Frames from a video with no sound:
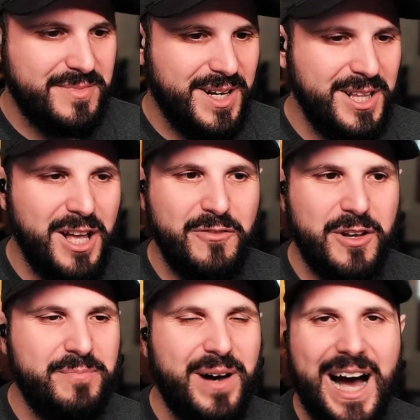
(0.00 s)
I love
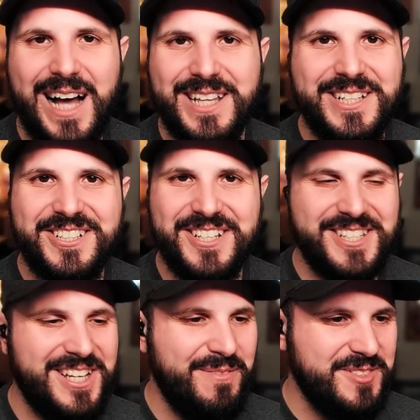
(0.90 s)
when Polly just
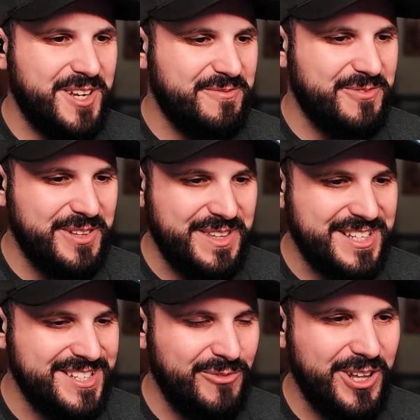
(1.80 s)
comes up with
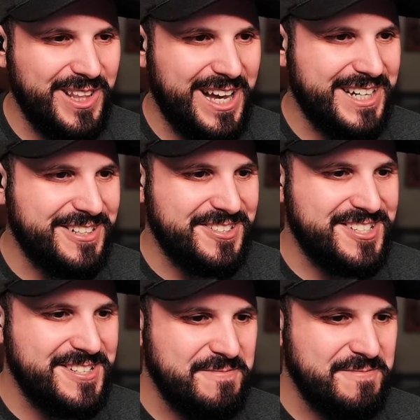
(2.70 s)
these one-liners.